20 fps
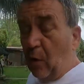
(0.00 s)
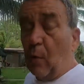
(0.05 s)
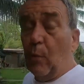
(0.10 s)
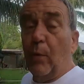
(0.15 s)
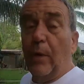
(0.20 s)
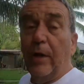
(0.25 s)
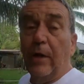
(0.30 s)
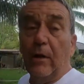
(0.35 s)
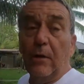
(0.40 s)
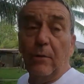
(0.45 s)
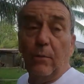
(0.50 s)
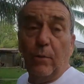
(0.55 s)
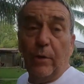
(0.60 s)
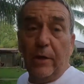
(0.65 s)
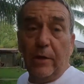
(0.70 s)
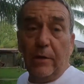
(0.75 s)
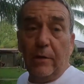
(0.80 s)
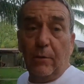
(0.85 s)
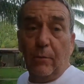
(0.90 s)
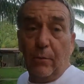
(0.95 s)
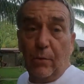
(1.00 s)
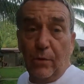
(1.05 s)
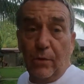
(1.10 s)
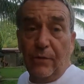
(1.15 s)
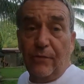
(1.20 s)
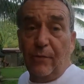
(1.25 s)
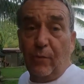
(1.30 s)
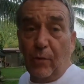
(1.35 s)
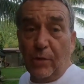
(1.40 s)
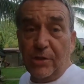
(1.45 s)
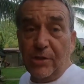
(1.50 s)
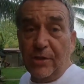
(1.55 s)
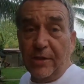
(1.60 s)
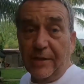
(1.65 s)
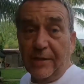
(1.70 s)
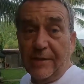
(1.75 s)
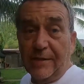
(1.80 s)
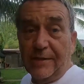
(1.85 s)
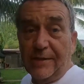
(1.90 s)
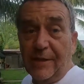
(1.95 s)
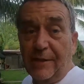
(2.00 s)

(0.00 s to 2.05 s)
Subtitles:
Well worth watching.